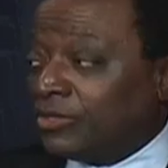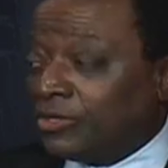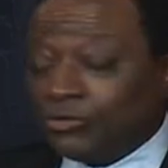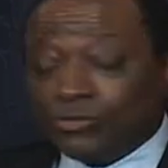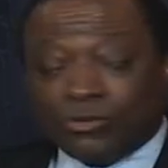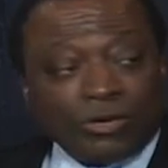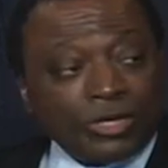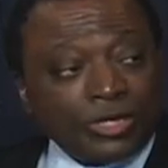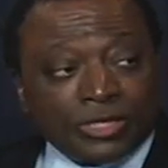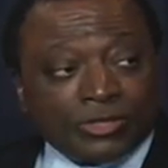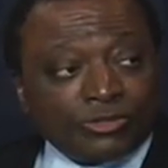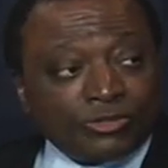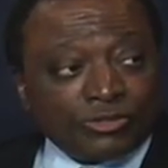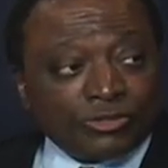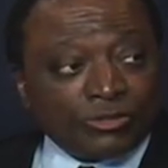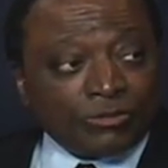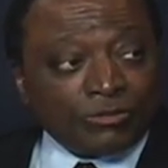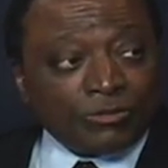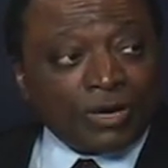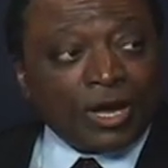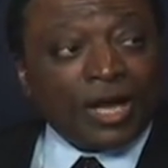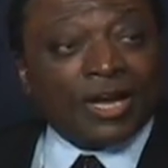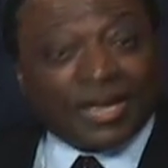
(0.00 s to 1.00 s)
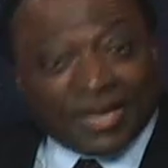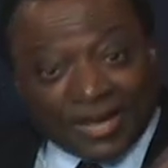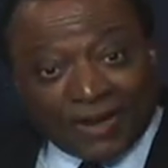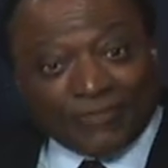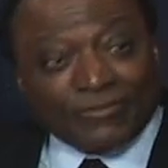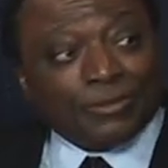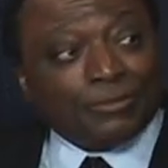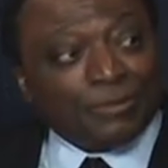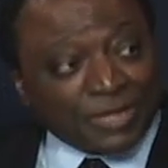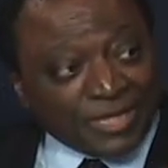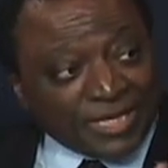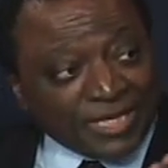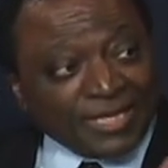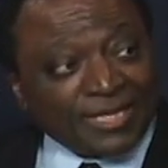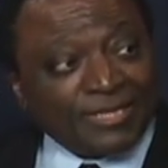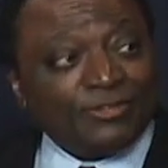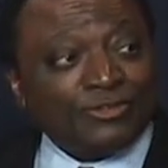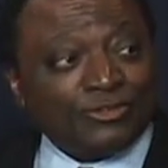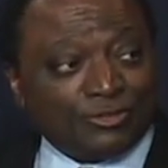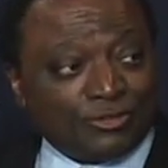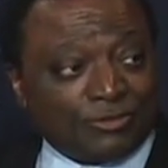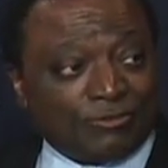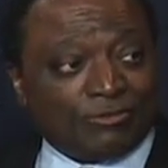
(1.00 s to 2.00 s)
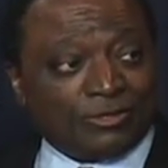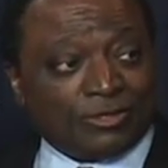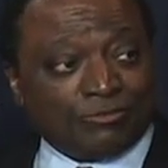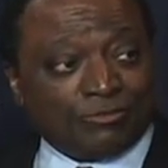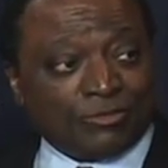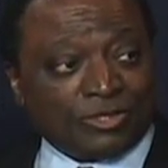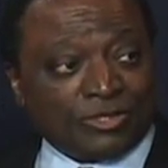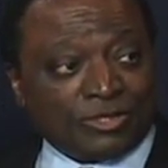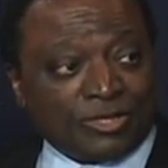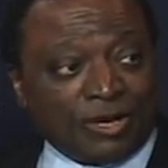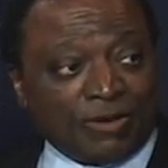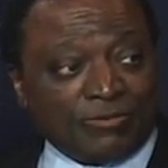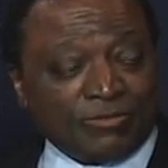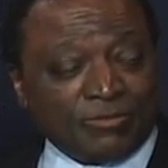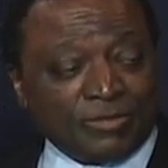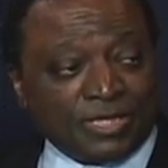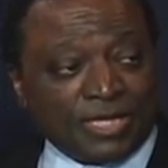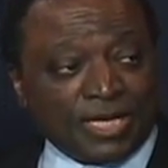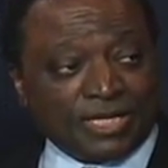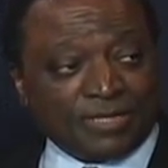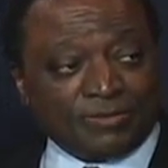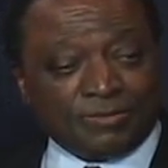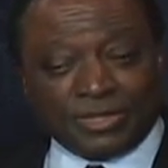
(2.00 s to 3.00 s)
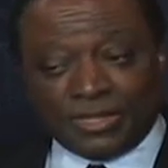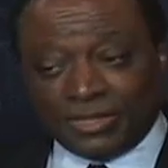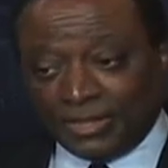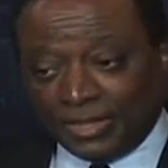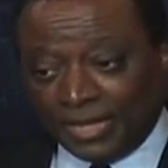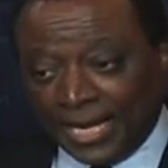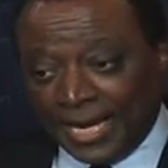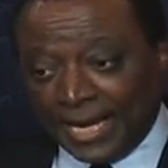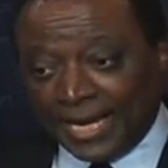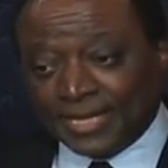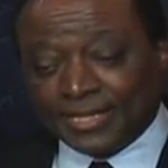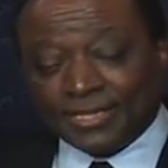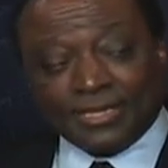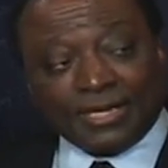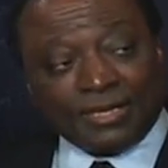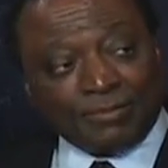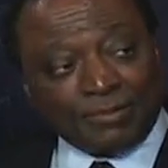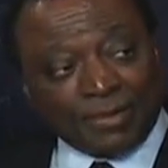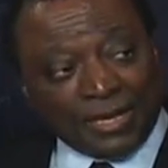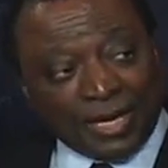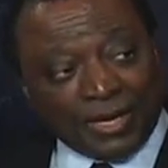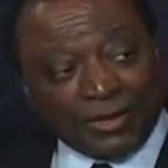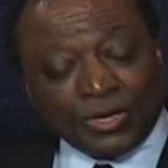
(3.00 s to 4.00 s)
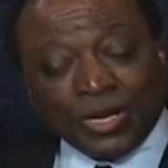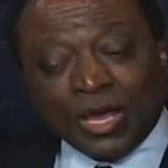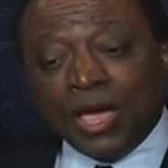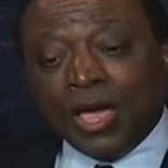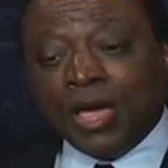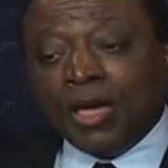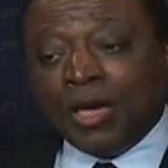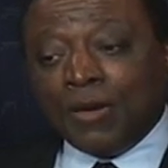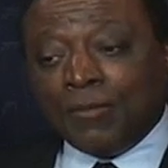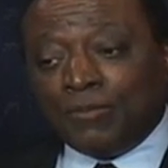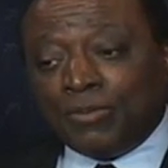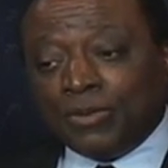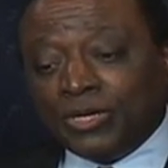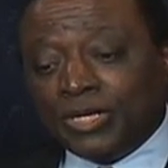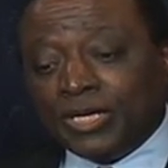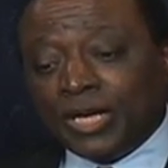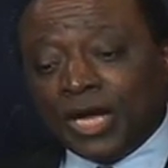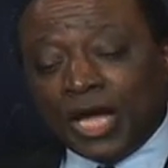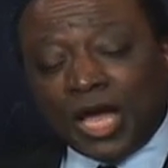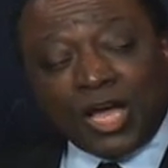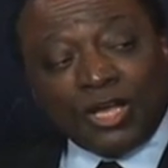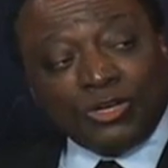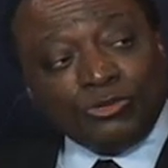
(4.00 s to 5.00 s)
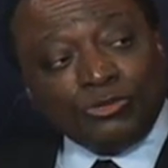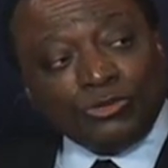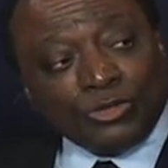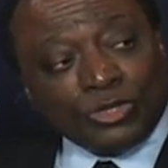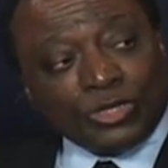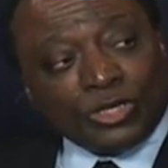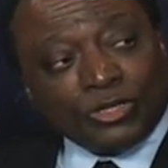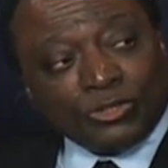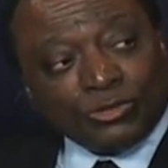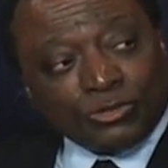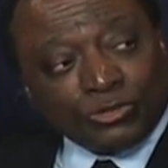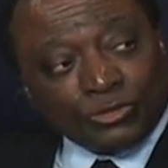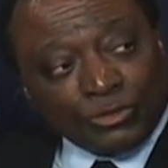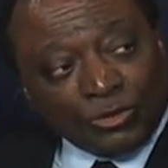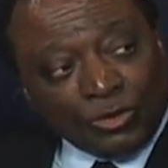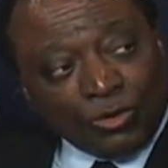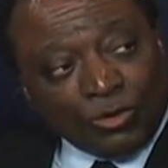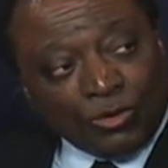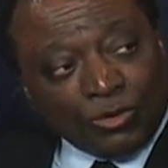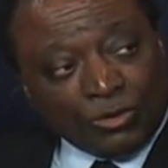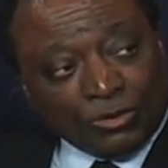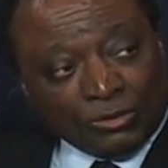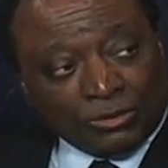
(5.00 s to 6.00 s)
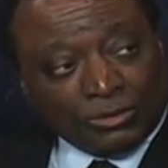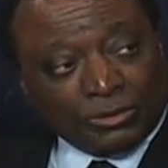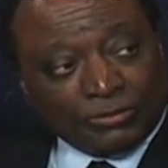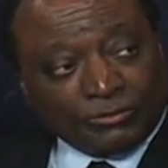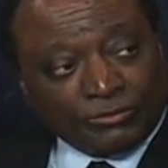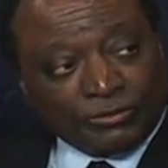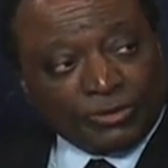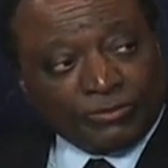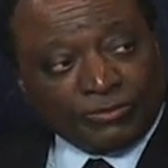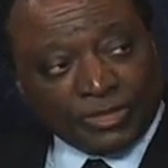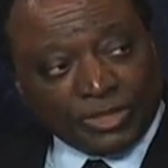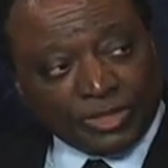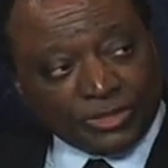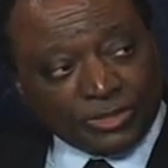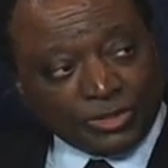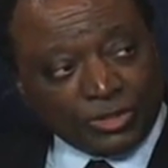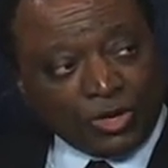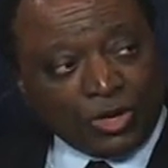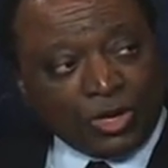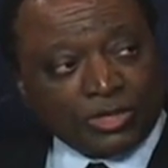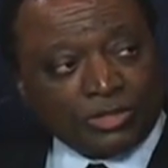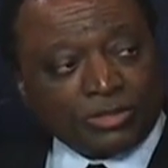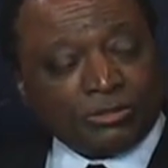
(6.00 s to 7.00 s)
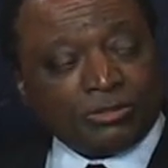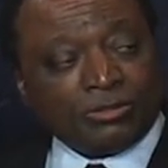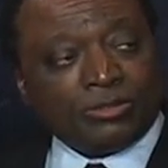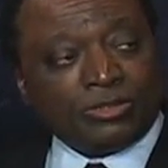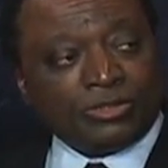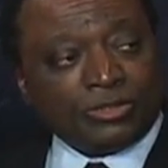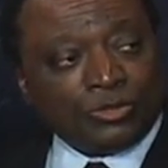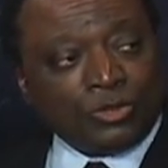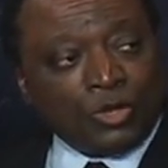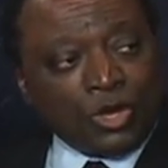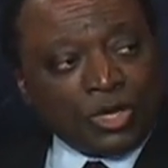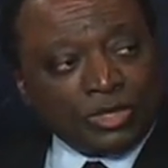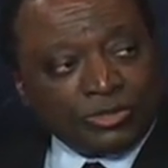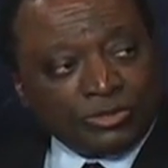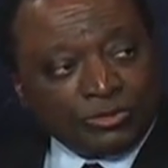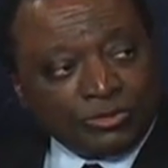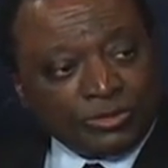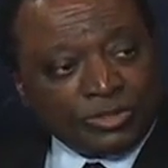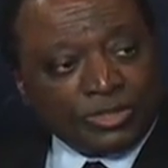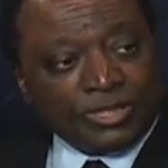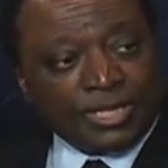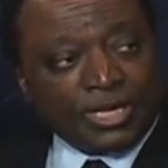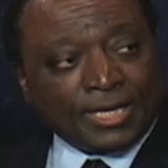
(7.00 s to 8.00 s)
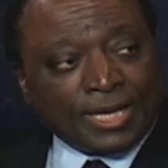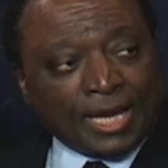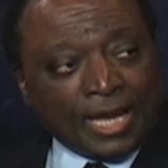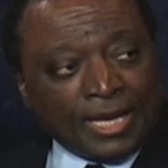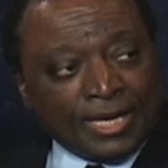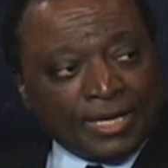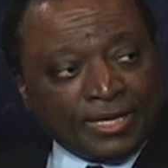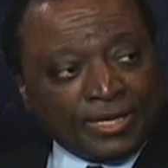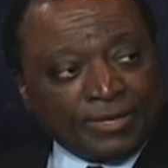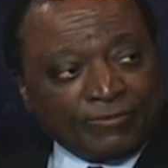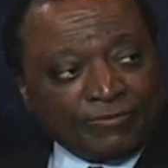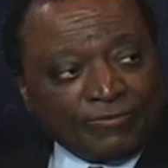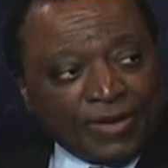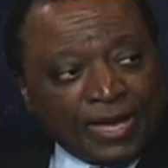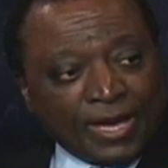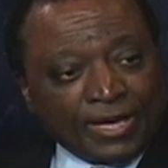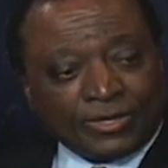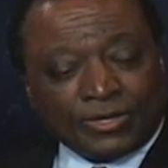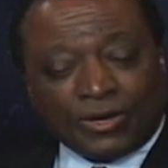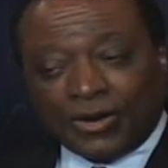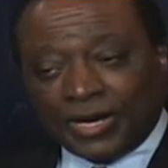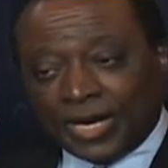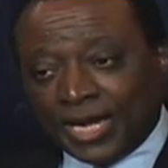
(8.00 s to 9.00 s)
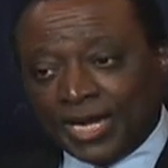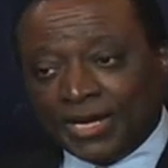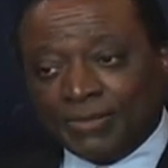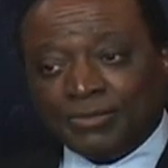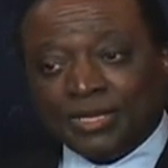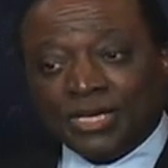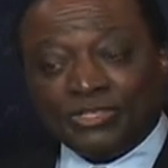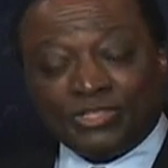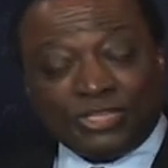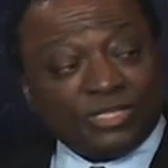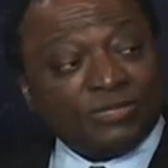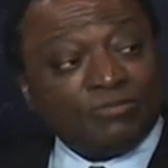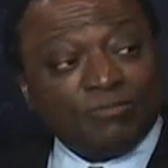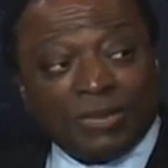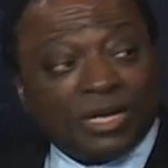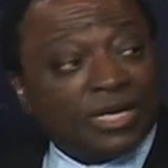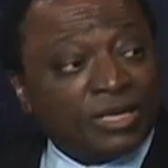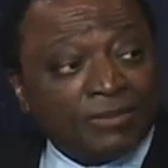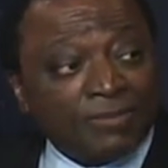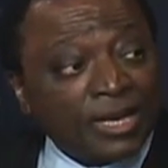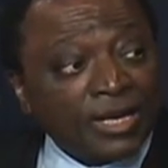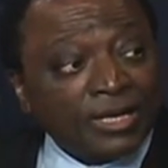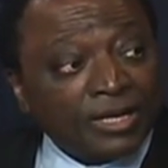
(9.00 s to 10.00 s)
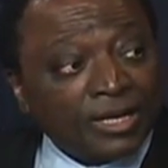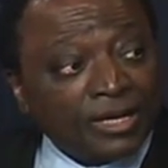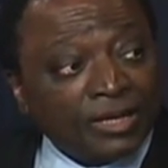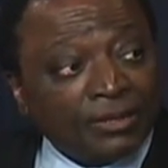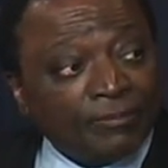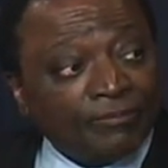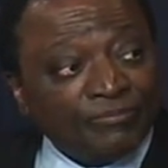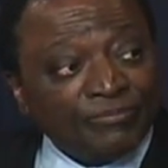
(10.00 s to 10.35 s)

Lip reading: The tort issue, a government issue in which government has been lax about putting under control frivolous lawsuits that in fact are aimed at just money making.